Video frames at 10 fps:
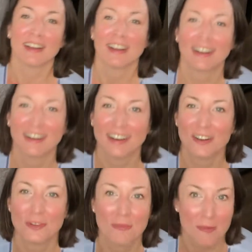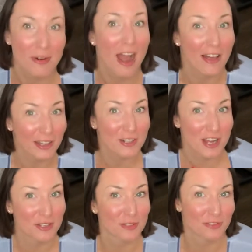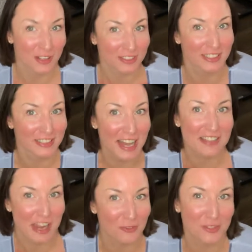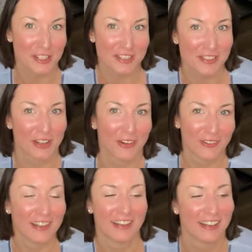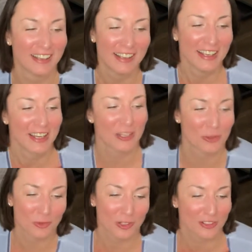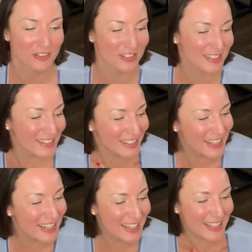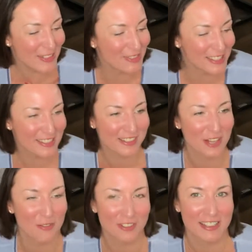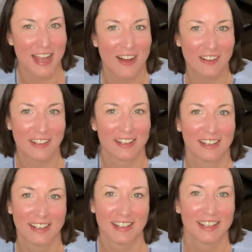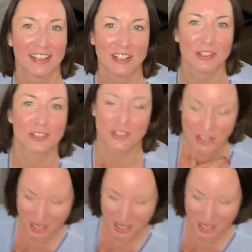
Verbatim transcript: Oh, remember how energized you felt in class after this, so it's worth just a little bit of discomfort now. Good